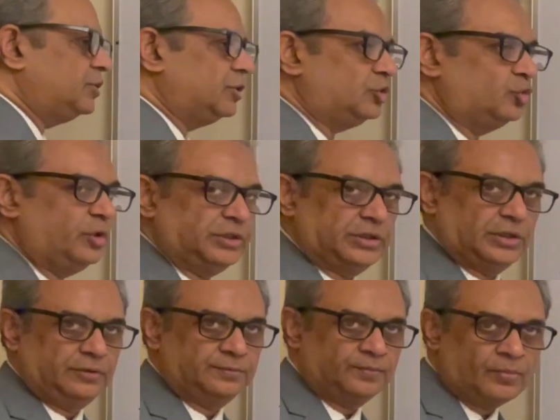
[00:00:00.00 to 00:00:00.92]

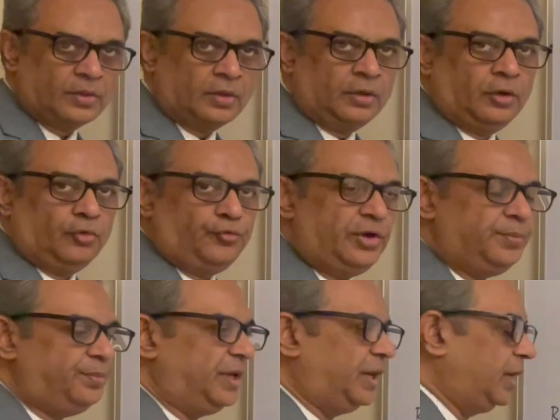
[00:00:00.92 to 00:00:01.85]
situation,
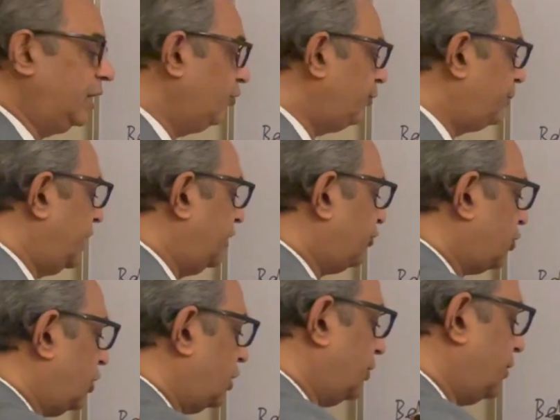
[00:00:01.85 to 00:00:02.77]
we behave based
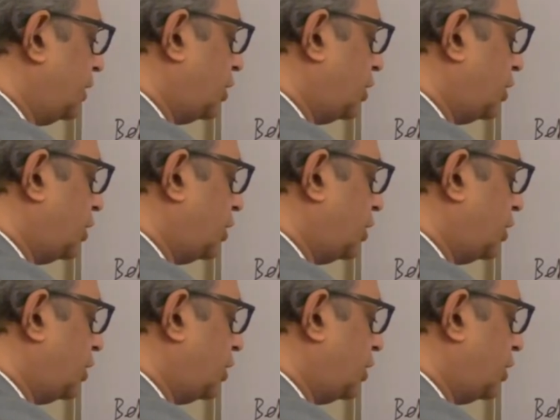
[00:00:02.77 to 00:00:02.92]
on our